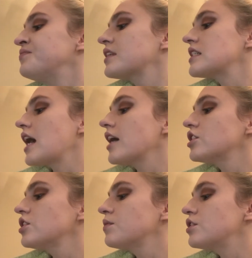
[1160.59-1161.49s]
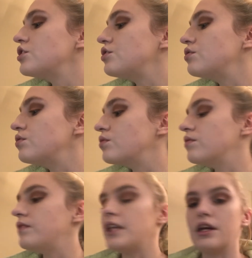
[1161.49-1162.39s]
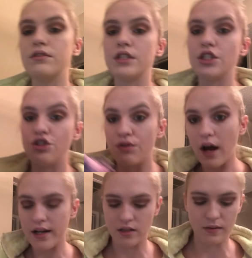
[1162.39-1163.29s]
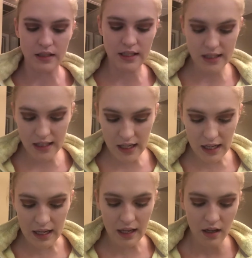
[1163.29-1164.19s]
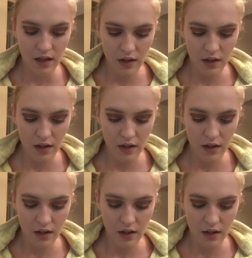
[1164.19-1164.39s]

because I actually want to do videos that you guys want to see